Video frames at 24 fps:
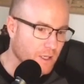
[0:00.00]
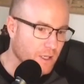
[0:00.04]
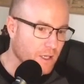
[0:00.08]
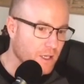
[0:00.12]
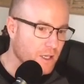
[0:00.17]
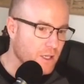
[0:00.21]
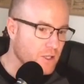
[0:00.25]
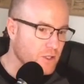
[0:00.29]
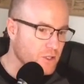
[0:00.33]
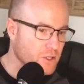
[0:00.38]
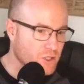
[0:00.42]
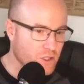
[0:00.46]

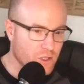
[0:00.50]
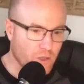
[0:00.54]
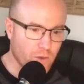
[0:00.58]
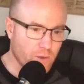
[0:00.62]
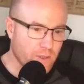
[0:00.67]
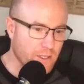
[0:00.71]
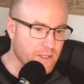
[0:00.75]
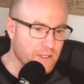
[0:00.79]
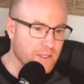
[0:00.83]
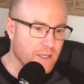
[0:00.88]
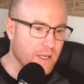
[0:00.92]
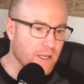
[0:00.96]
So
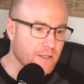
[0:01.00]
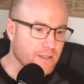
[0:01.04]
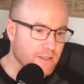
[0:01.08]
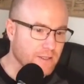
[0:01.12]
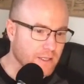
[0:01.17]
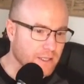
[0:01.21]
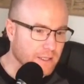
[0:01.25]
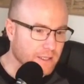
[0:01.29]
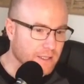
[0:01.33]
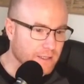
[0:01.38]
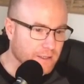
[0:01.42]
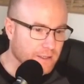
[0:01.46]

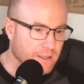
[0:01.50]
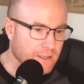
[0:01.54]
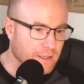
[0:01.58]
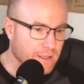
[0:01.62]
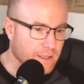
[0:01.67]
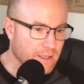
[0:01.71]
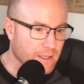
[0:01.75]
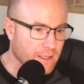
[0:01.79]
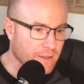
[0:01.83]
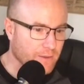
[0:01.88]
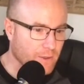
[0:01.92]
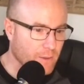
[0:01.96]
disgusting.
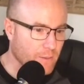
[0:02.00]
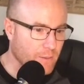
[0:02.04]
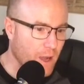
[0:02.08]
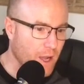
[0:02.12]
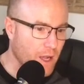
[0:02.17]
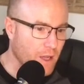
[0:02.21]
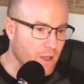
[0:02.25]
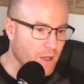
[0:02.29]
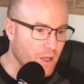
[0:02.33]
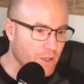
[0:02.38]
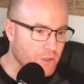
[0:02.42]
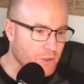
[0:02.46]
If her
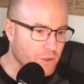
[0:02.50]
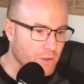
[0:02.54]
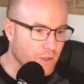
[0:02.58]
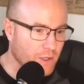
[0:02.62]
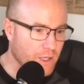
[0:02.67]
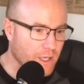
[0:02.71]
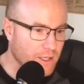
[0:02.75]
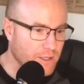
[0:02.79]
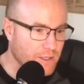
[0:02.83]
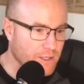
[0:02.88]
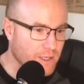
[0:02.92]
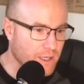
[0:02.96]
biological
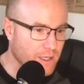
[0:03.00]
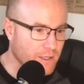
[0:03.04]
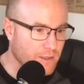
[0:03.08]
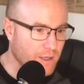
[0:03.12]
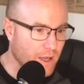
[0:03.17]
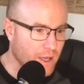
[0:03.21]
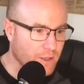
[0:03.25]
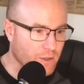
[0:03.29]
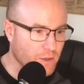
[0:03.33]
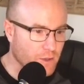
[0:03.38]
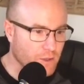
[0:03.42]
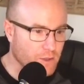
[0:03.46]
kids get
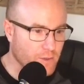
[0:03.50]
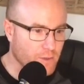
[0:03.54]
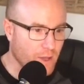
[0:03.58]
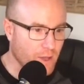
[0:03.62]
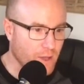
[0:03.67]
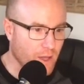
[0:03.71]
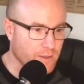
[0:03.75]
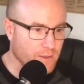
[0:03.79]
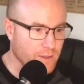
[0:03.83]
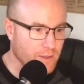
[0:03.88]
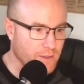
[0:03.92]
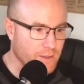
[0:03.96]
diagnosed with
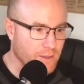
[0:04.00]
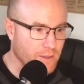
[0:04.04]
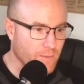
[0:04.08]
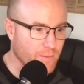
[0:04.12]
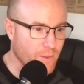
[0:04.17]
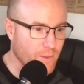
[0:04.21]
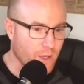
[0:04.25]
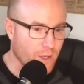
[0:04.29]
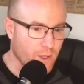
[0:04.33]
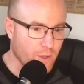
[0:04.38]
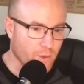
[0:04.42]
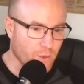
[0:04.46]
autism,
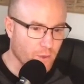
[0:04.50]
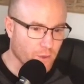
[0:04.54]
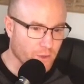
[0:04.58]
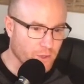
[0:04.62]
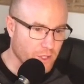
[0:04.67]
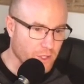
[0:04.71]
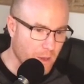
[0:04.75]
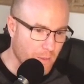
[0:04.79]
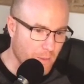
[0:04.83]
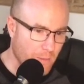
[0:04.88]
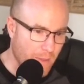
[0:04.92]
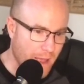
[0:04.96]
will
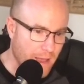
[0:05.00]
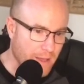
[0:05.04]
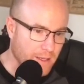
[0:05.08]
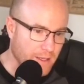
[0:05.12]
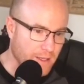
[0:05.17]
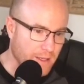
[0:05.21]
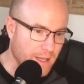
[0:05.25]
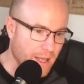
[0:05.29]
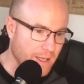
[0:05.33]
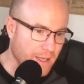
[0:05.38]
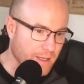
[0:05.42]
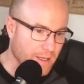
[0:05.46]
she
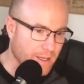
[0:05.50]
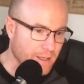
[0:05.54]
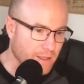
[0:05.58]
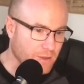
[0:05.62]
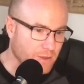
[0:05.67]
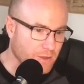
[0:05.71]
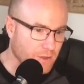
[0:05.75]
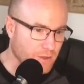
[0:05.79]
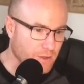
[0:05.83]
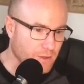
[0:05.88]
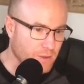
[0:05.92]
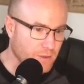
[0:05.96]
abandon that kid too?